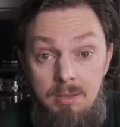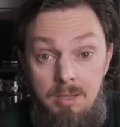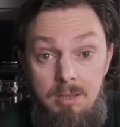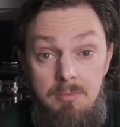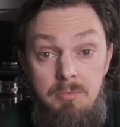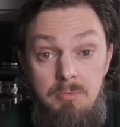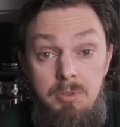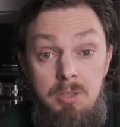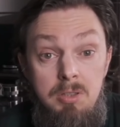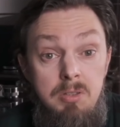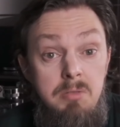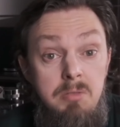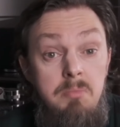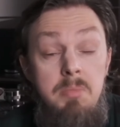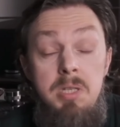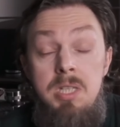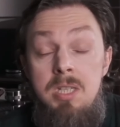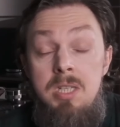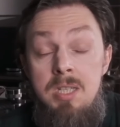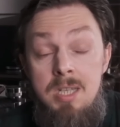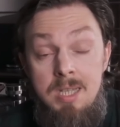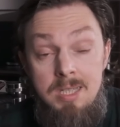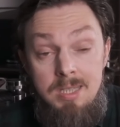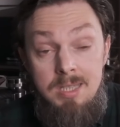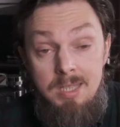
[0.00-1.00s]
Love them
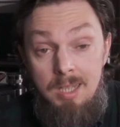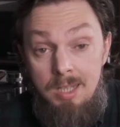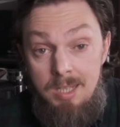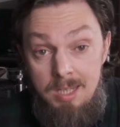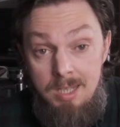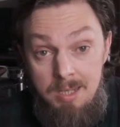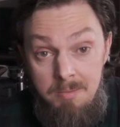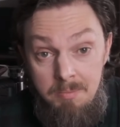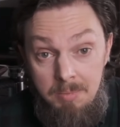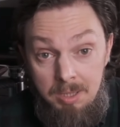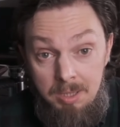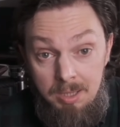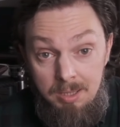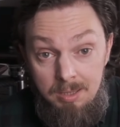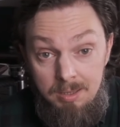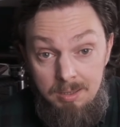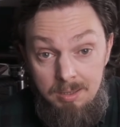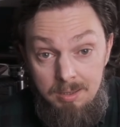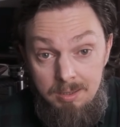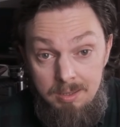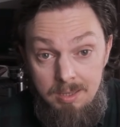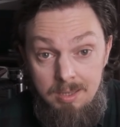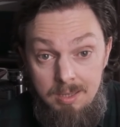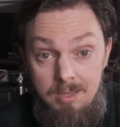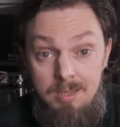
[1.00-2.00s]
for who they are.
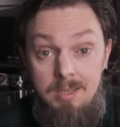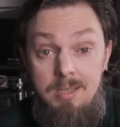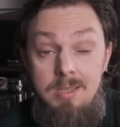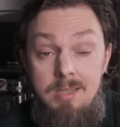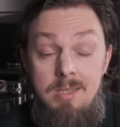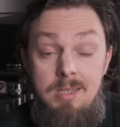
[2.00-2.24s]
Diablo